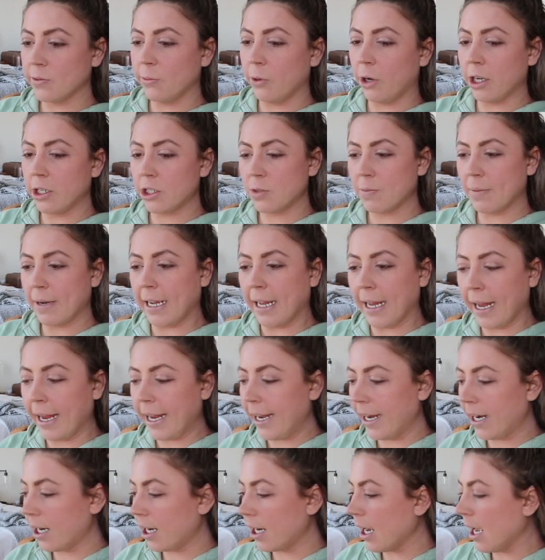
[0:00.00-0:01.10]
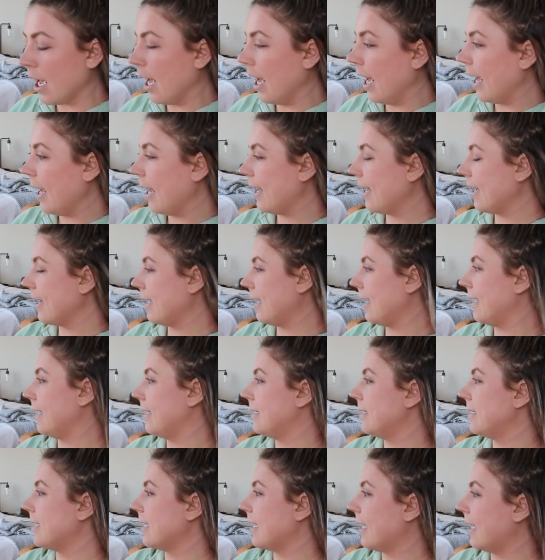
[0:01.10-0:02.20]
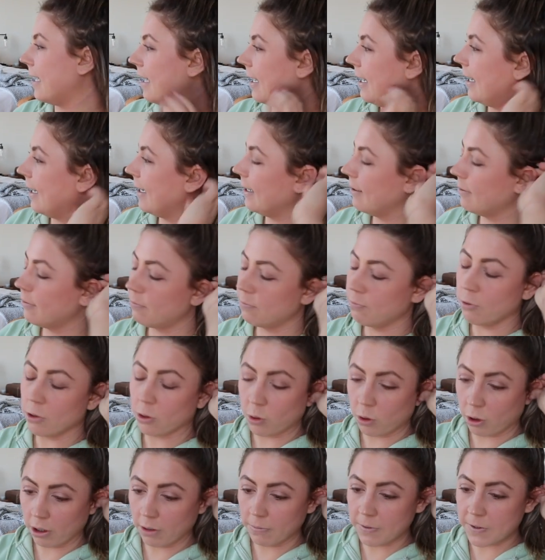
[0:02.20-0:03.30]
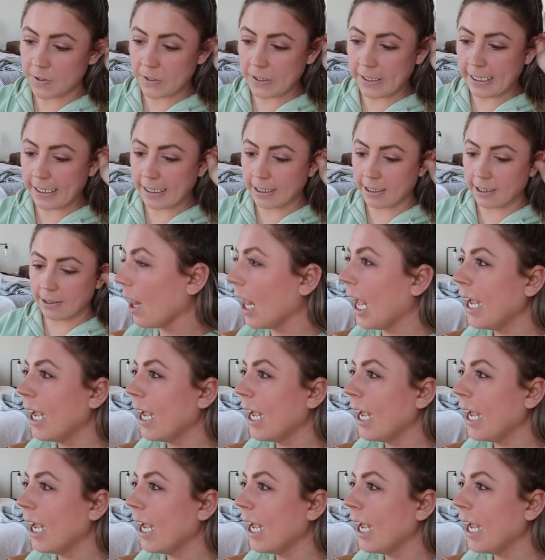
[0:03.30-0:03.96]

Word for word: washed my hair and I recorded with Sierra.